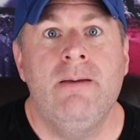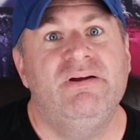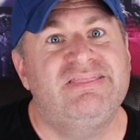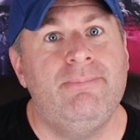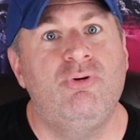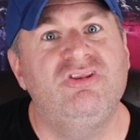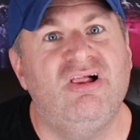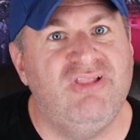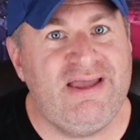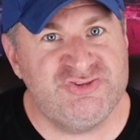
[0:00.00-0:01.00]
but they were on
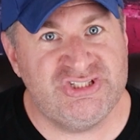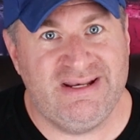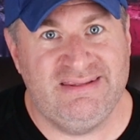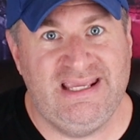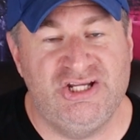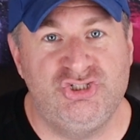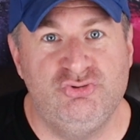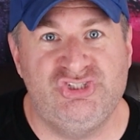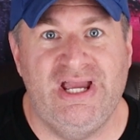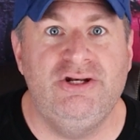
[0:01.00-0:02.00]
the left side of the issue
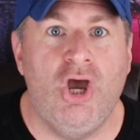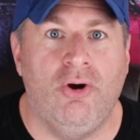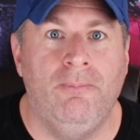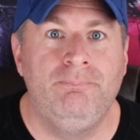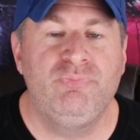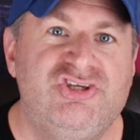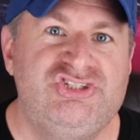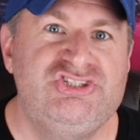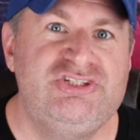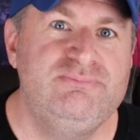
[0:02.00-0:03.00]
saying, no, the
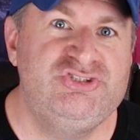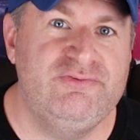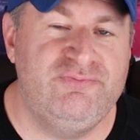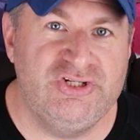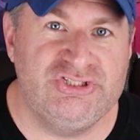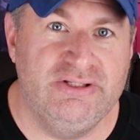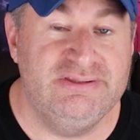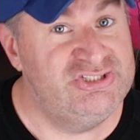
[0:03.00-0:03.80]
system's deficient.